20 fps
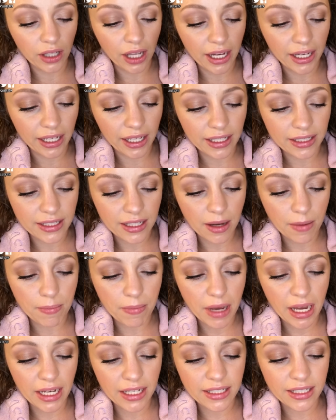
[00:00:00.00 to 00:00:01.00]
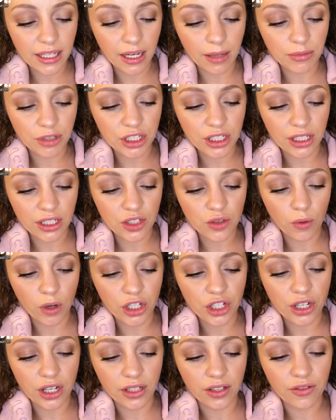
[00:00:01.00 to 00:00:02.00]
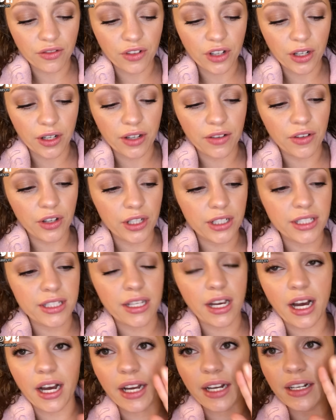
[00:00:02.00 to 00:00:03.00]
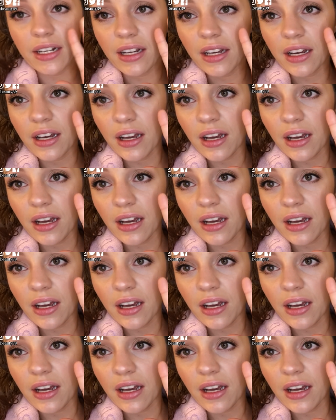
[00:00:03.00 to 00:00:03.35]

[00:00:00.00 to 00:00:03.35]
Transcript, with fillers: like, it's amazing. I'm just going to swatch it on the very, very side.